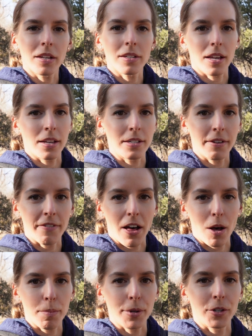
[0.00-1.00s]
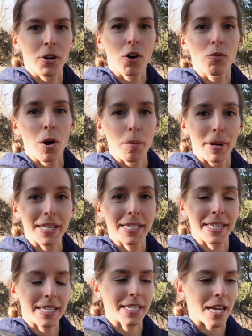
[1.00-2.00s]
to develop your aerobic
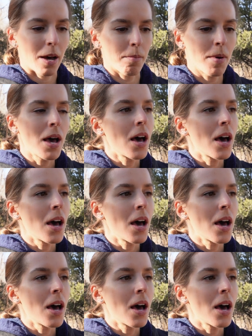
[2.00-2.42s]
system.